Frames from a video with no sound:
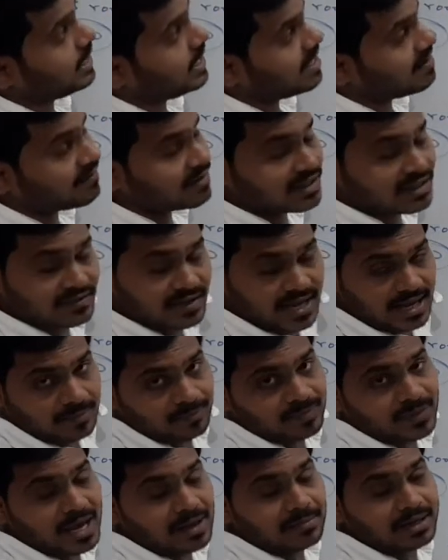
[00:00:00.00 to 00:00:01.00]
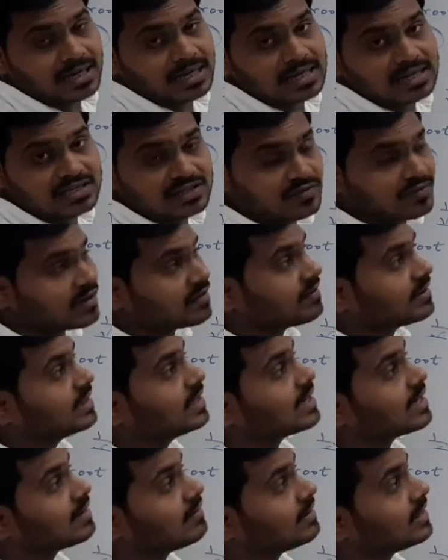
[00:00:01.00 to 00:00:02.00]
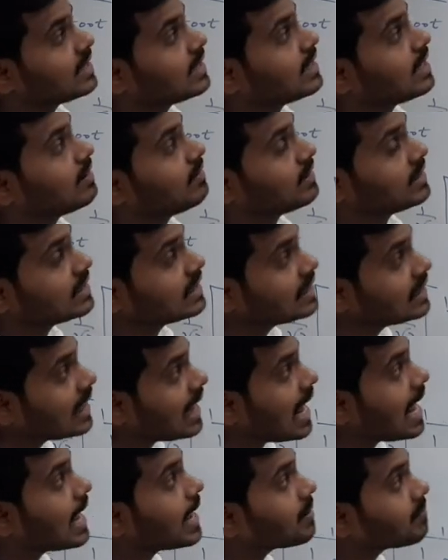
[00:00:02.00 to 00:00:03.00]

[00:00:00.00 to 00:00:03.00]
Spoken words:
with a, a square, whether I